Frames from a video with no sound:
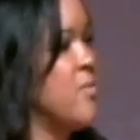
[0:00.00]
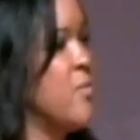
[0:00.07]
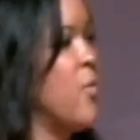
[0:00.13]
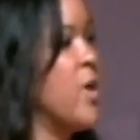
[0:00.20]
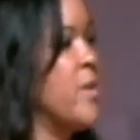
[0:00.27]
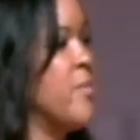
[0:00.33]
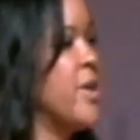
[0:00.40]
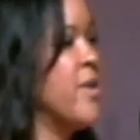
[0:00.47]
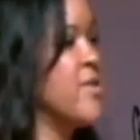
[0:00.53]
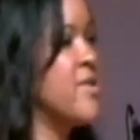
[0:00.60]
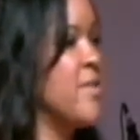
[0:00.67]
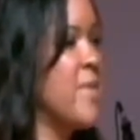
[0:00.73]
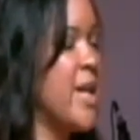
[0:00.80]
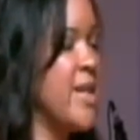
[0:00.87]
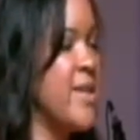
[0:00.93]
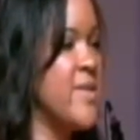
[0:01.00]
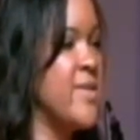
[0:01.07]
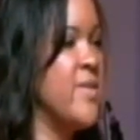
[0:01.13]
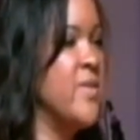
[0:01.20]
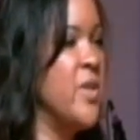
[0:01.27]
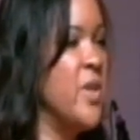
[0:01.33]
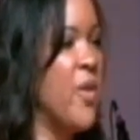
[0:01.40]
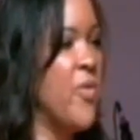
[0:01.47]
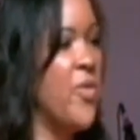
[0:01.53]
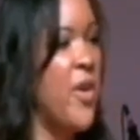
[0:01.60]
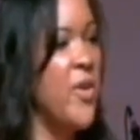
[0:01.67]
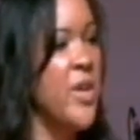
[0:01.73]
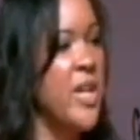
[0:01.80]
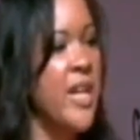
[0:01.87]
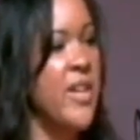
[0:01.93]
want to be on somebody's,
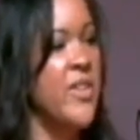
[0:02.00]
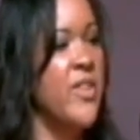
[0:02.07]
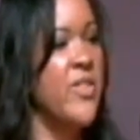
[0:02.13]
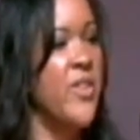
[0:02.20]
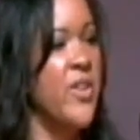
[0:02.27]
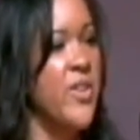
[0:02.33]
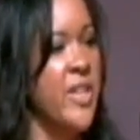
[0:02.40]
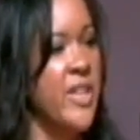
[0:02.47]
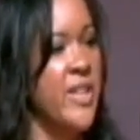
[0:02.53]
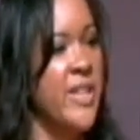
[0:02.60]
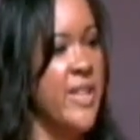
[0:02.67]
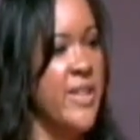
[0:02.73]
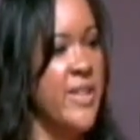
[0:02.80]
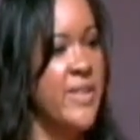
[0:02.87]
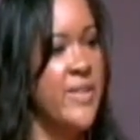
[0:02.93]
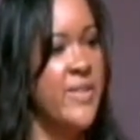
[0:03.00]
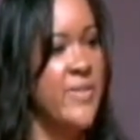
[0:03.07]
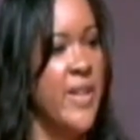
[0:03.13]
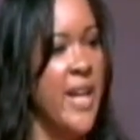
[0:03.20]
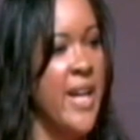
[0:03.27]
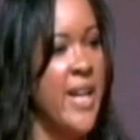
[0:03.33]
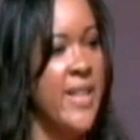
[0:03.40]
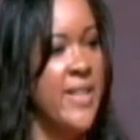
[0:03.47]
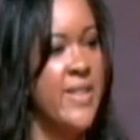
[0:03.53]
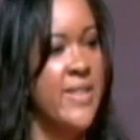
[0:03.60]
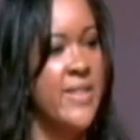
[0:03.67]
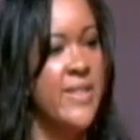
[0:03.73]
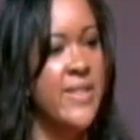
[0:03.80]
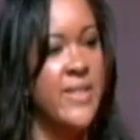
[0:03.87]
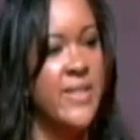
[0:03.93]
30 under 30 list, right?
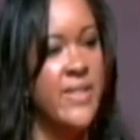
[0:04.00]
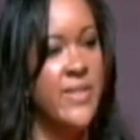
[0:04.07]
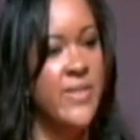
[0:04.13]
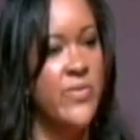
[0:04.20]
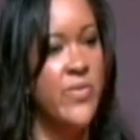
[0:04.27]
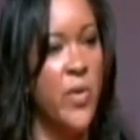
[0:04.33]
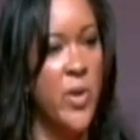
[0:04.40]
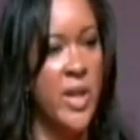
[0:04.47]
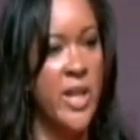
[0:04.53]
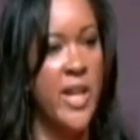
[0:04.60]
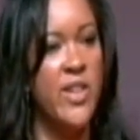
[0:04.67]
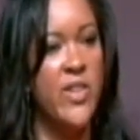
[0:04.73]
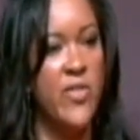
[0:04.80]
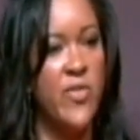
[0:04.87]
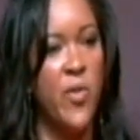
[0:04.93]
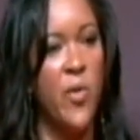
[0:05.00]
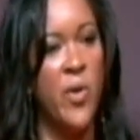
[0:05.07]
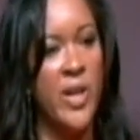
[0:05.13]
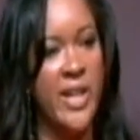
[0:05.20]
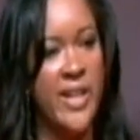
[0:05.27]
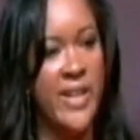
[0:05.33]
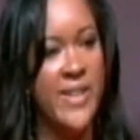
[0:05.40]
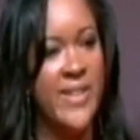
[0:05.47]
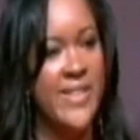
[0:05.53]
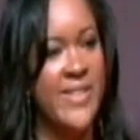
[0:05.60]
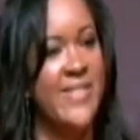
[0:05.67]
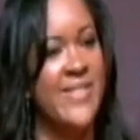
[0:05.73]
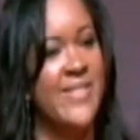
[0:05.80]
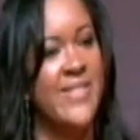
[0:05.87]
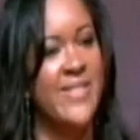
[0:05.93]
40 under 40.
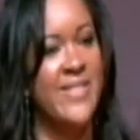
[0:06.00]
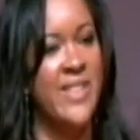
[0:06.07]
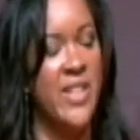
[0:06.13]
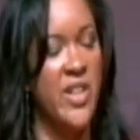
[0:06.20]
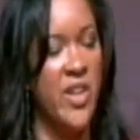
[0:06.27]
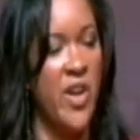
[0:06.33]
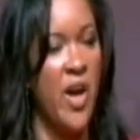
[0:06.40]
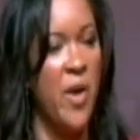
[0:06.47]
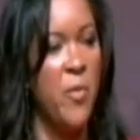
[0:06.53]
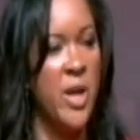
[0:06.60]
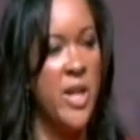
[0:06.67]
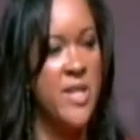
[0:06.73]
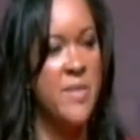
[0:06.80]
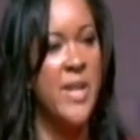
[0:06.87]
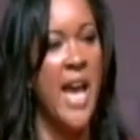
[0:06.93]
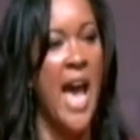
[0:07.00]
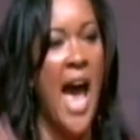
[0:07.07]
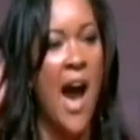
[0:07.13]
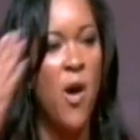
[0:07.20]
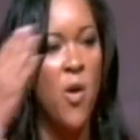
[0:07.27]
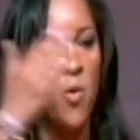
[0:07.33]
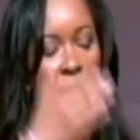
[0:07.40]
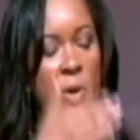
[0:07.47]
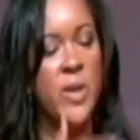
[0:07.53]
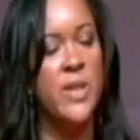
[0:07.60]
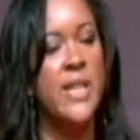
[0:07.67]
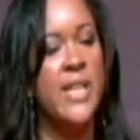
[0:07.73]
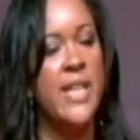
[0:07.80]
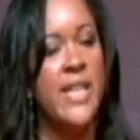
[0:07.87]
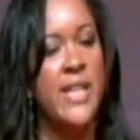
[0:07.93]
I wanted to be
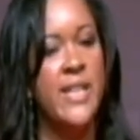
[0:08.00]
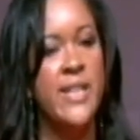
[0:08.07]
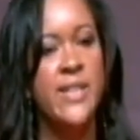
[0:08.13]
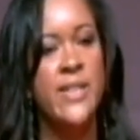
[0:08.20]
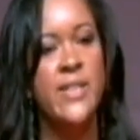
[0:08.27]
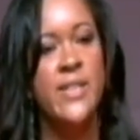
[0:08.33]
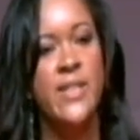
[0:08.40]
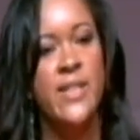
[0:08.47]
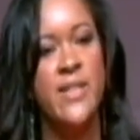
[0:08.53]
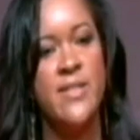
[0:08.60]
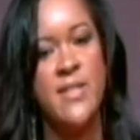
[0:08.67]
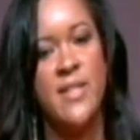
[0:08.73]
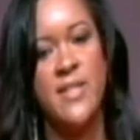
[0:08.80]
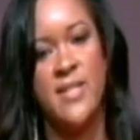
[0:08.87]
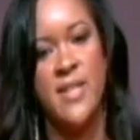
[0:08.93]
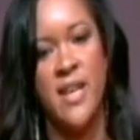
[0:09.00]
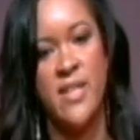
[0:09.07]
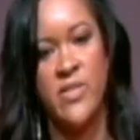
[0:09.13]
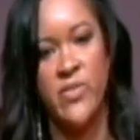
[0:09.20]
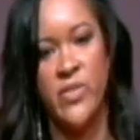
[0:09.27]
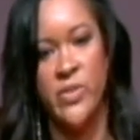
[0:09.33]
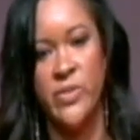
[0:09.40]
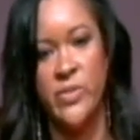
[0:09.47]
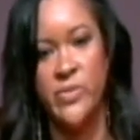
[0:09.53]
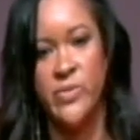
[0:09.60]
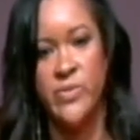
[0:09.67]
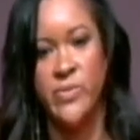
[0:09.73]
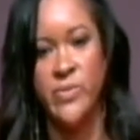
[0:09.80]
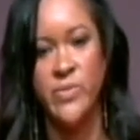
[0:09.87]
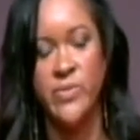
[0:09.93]
outwardly successful.
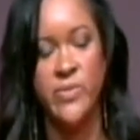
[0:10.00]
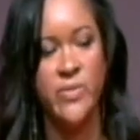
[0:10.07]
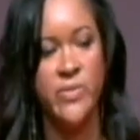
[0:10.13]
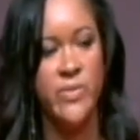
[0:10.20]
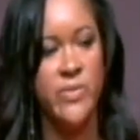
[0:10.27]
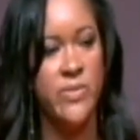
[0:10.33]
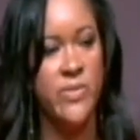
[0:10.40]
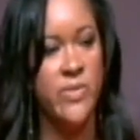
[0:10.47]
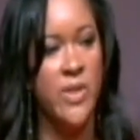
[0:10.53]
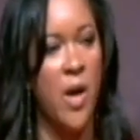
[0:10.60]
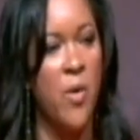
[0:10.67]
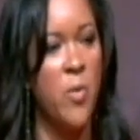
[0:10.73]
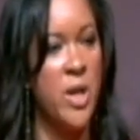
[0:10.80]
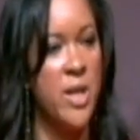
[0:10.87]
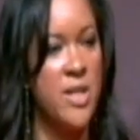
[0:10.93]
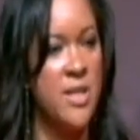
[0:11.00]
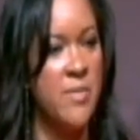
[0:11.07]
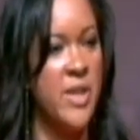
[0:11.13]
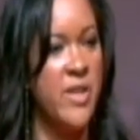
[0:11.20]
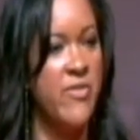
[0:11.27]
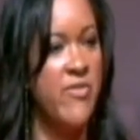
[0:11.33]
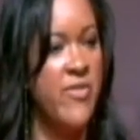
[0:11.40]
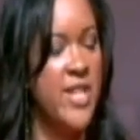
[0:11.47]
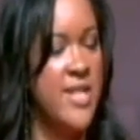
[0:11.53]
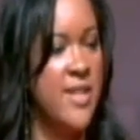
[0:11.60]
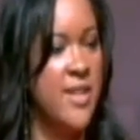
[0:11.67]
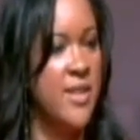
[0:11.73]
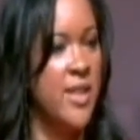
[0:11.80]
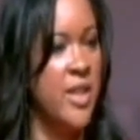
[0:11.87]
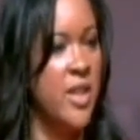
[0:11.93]
I wanted to be
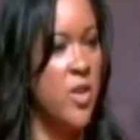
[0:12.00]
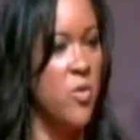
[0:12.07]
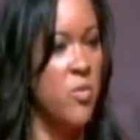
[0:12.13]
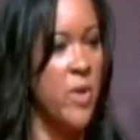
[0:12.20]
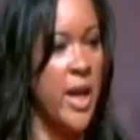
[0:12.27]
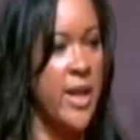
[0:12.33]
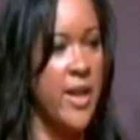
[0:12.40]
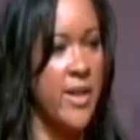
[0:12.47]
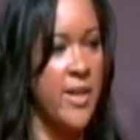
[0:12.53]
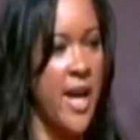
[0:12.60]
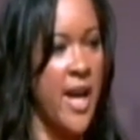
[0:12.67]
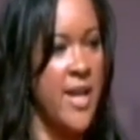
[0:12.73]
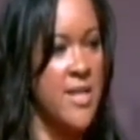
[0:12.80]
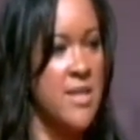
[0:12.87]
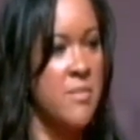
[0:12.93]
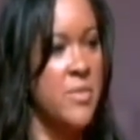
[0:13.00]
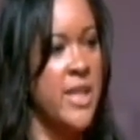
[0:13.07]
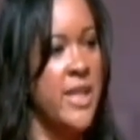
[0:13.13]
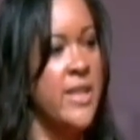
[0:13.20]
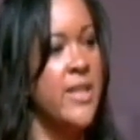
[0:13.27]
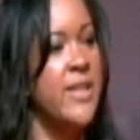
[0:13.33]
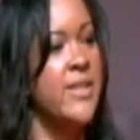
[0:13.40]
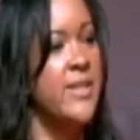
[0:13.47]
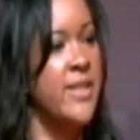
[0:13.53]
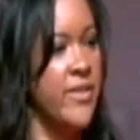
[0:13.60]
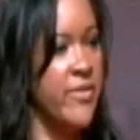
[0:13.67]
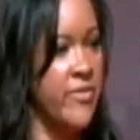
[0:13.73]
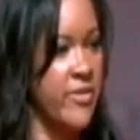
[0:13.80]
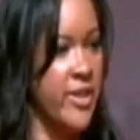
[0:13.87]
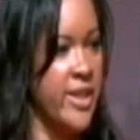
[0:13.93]
physically recognizably
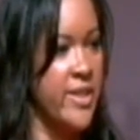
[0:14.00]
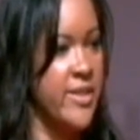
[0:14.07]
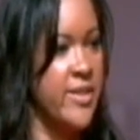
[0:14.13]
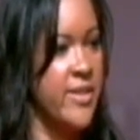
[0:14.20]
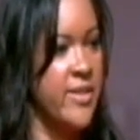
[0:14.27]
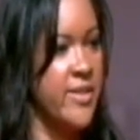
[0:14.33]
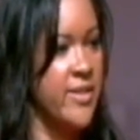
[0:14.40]
different.